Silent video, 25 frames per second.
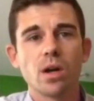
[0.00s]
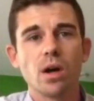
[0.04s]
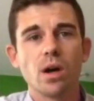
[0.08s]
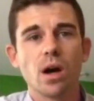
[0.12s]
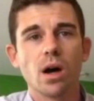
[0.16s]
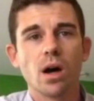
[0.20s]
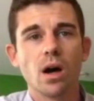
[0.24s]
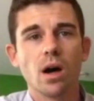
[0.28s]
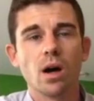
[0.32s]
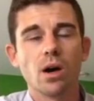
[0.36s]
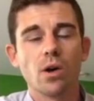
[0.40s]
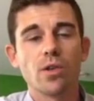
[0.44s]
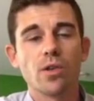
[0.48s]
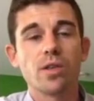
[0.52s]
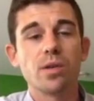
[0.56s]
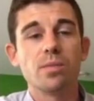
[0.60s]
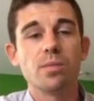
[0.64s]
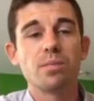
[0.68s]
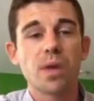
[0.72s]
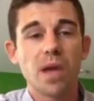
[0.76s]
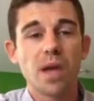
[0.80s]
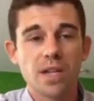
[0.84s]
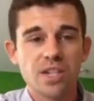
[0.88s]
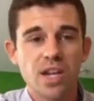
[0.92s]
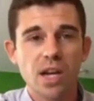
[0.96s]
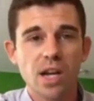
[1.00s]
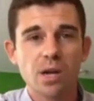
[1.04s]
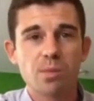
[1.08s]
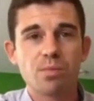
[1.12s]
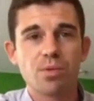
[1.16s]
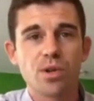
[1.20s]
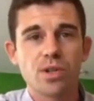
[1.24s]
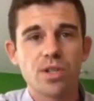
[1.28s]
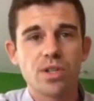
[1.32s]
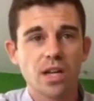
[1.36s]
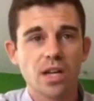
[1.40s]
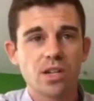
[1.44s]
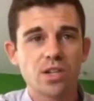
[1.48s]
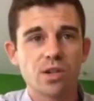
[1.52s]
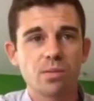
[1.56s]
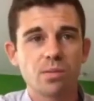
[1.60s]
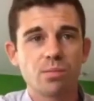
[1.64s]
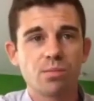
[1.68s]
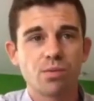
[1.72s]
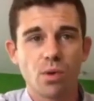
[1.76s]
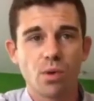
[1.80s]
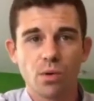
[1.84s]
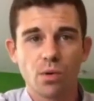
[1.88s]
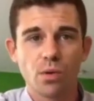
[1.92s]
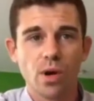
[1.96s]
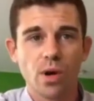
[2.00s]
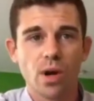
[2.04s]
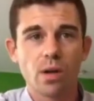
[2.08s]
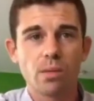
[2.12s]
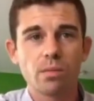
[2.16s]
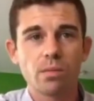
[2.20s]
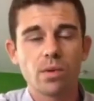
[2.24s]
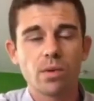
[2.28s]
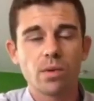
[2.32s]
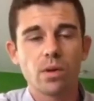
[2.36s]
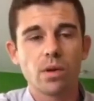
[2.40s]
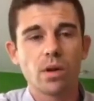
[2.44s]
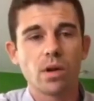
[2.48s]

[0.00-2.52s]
are the Paycheck Protection Program,